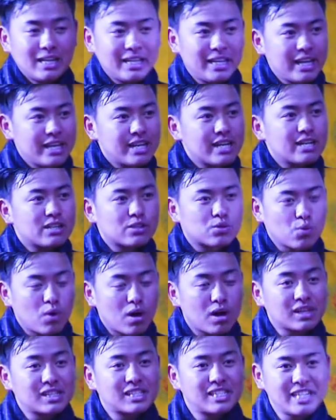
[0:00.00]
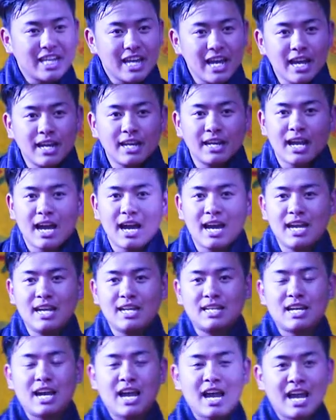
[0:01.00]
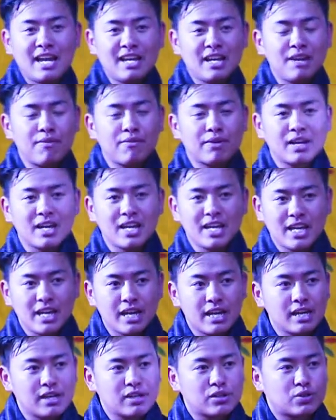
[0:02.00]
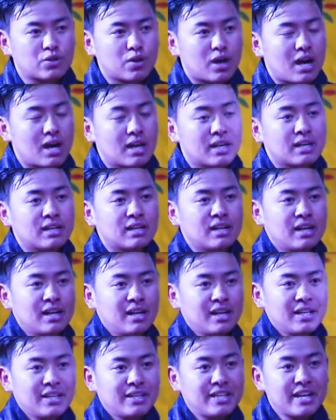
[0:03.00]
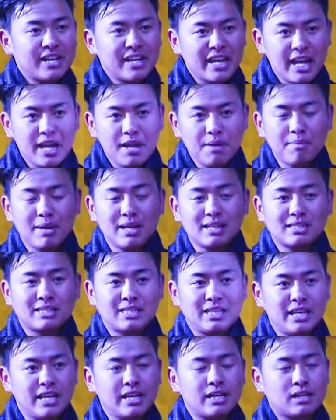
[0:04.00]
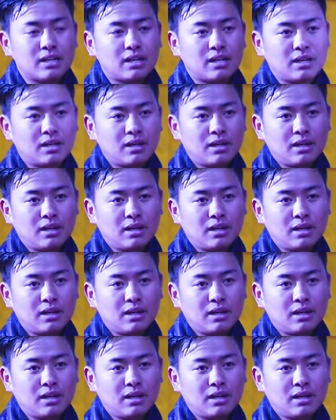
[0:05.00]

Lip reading: Leaders work day and night and even a year to earn their name as leader.